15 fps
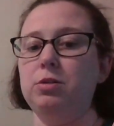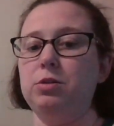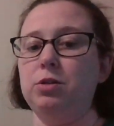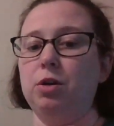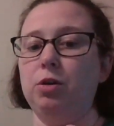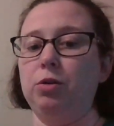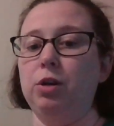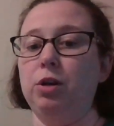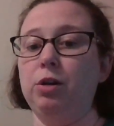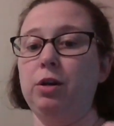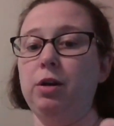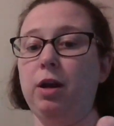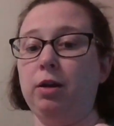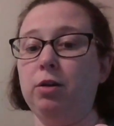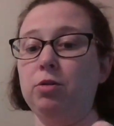So your
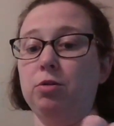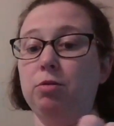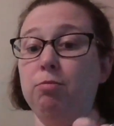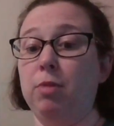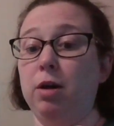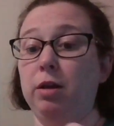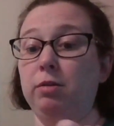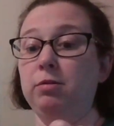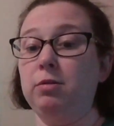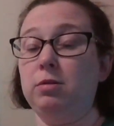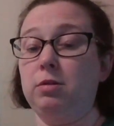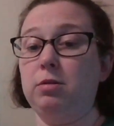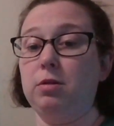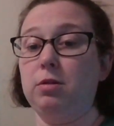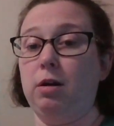knuckle
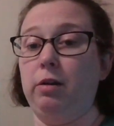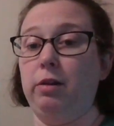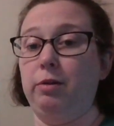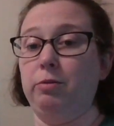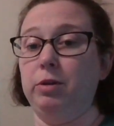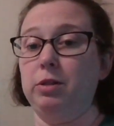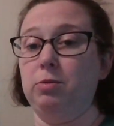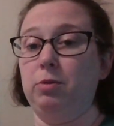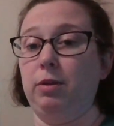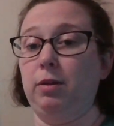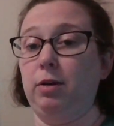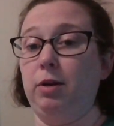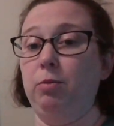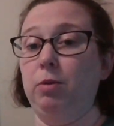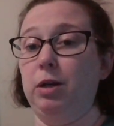months are the ones with
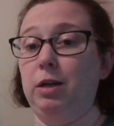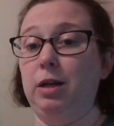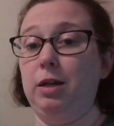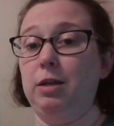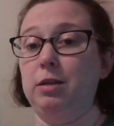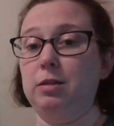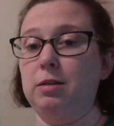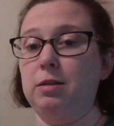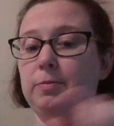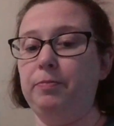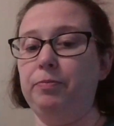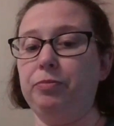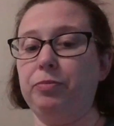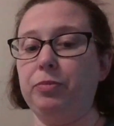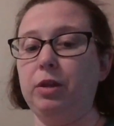31 days.
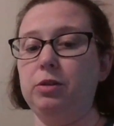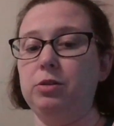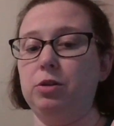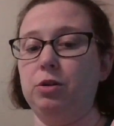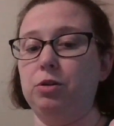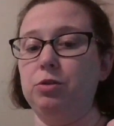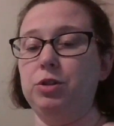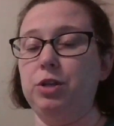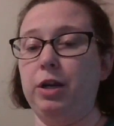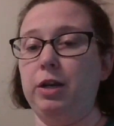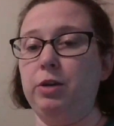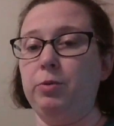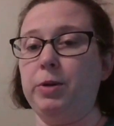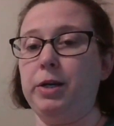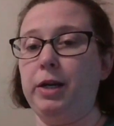So
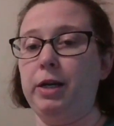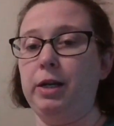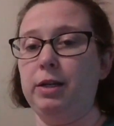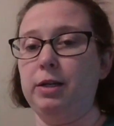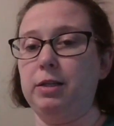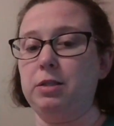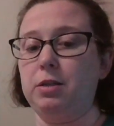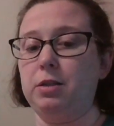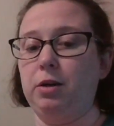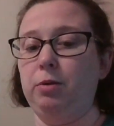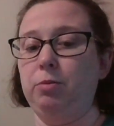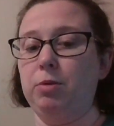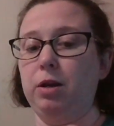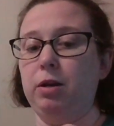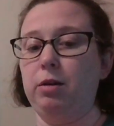January has
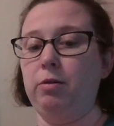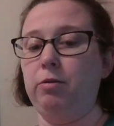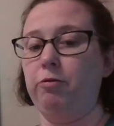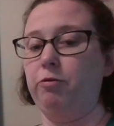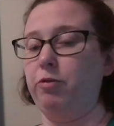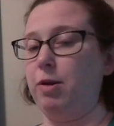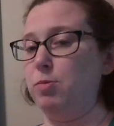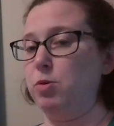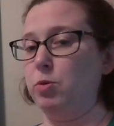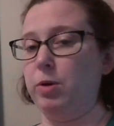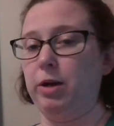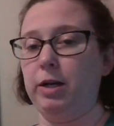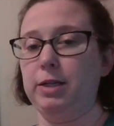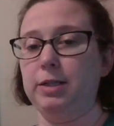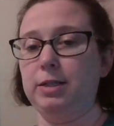31,
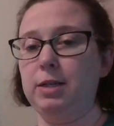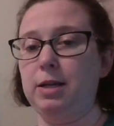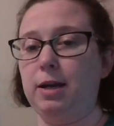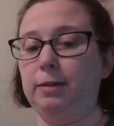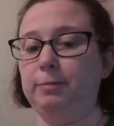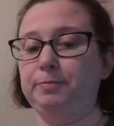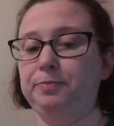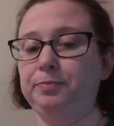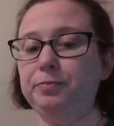February does not.